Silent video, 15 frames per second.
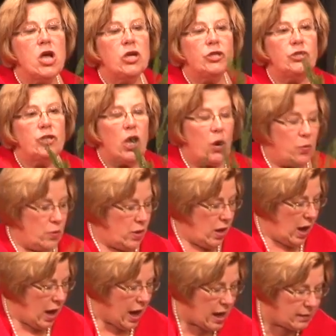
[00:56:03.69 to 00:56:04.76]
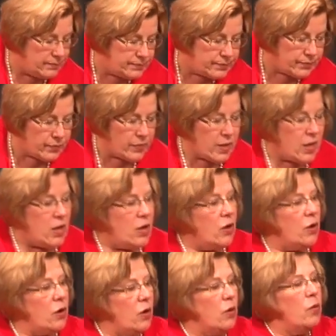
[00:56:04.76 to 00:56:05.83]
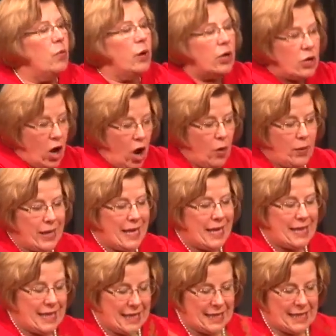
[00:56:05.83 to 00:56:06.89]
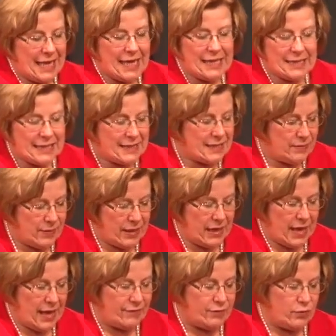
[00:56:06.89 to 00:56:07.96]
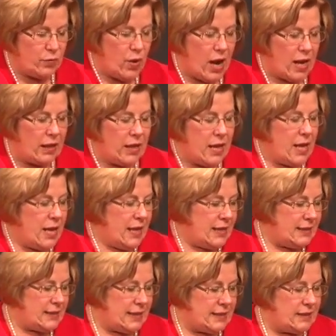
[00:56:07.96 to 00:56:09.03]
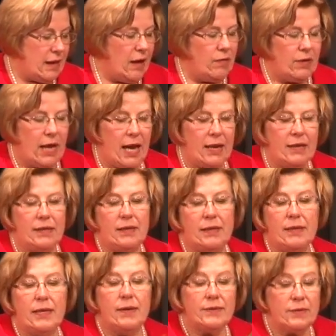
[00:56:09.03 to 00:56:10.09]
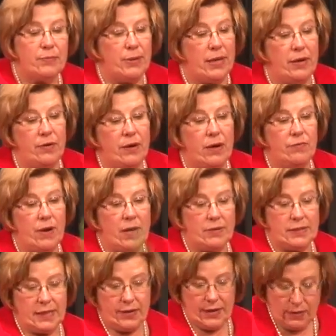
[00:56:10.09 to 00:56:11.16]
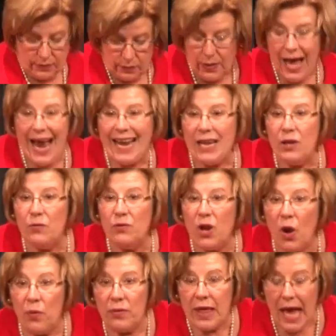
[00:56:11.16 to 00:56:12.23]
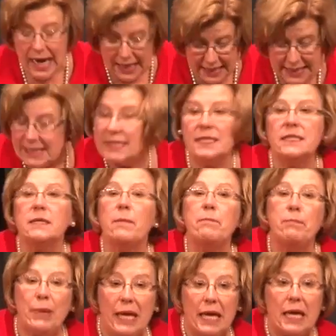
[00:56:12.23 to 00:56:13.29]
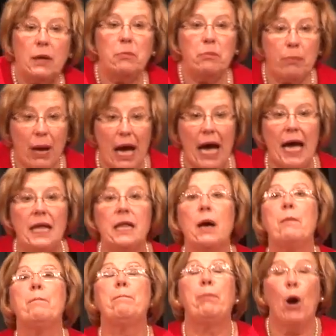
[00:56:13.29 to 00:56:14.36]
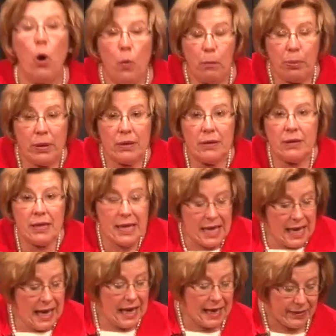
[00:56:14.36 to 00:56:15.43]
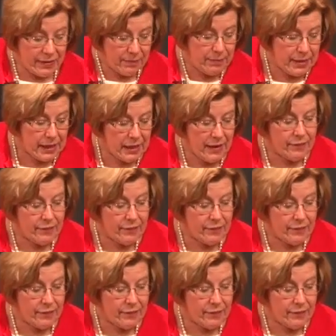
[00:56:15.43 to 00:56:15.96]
So we're going, and then he says to me after a while, he says, okay, there's a bear around here. And I goes, well, how do you know that? He says, there's a big pile of poop in the middle